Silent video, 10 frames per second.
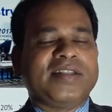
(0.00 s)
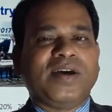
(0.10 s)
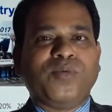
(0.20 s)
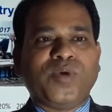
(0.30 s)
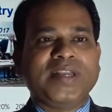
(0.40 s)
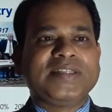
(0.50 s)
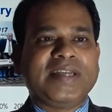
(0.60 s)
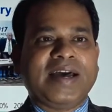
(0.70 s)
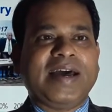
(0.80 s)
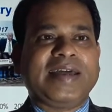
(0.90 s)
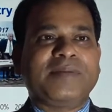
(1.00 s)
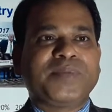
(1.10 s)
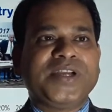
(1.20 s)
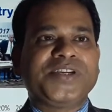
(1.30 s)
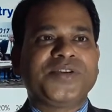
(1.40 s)
the what is the
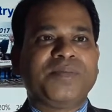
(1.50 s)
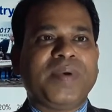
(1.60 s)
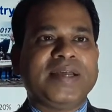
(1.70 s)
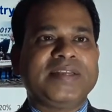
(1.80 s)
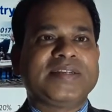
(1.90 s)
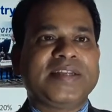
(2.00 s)
adaptation by the